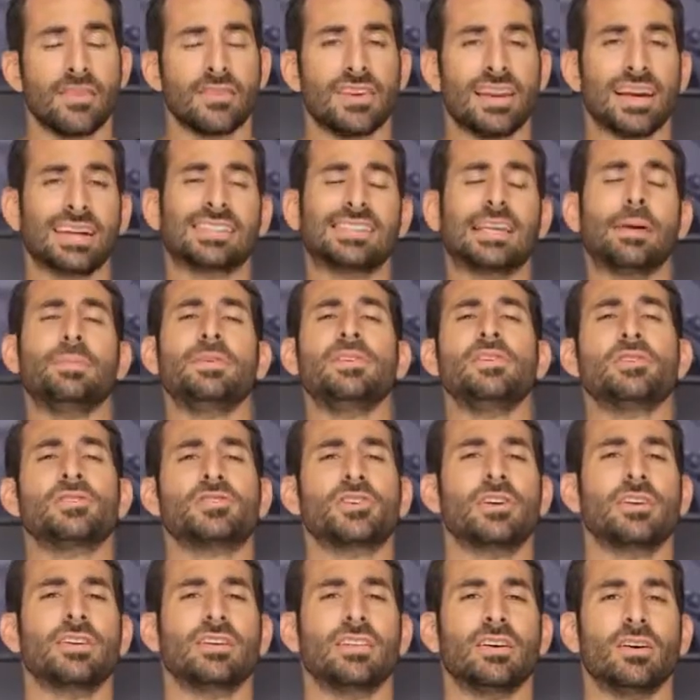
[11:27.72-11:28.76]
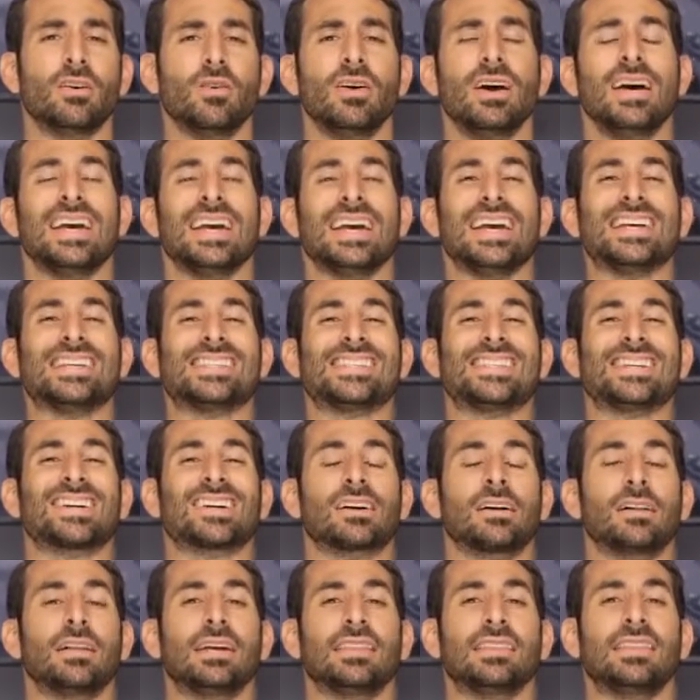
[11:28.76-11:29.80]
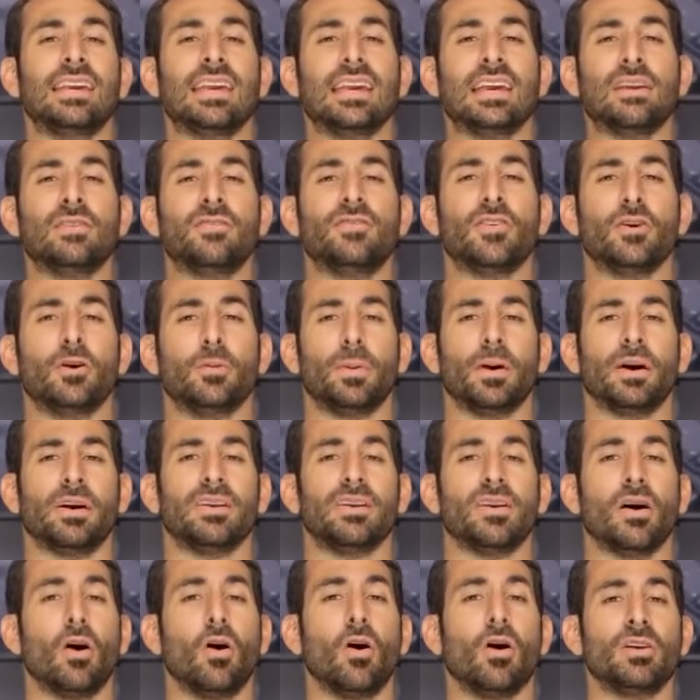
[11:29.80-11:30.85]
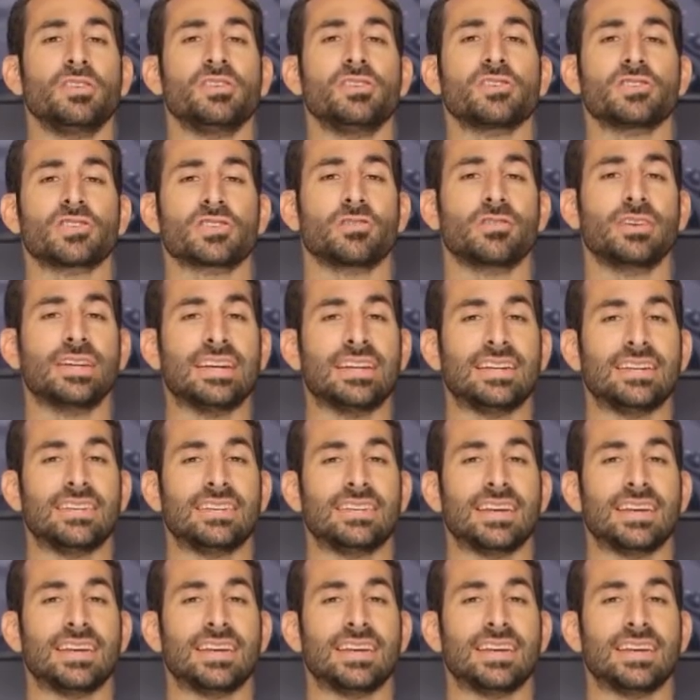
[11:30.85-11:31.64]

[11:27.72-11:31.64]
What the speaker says: The next step in your journey, though, is to click the info button on your screen,